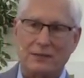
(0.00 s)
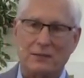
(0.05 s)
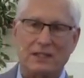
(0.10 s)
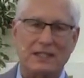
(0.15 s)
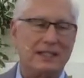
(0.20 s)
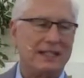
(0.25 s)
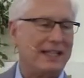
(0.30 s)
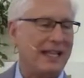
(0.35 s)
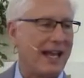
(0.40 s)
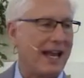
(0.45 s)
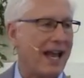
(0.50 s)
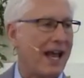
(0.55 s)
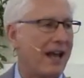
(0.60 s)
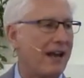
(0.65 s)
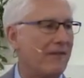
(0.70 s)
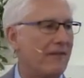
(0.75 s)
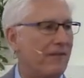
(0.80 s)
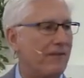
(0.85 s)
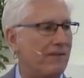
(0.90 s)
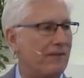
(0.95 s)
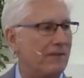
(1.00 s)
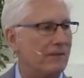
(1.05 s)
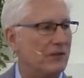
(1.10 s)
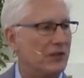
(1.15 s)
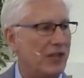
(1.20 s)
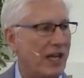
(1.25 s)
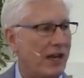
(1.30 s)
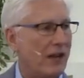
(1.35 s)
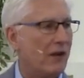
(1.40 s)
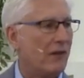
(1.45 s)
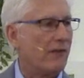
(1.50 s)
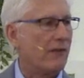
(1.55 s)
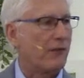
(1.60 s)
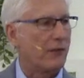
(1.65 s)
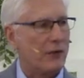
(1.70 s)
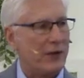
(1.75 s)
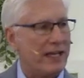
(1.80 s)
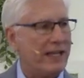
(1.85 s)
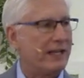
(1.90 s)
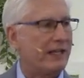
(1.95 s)
It was a get out of jail
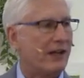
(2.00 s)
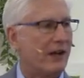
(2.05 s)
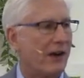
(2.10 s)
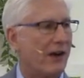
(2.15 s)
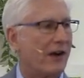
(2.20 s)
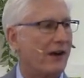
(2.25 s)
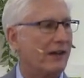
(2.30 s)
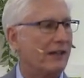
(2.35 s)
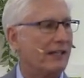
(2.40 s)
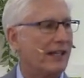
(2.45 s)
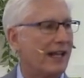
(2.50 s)
free card,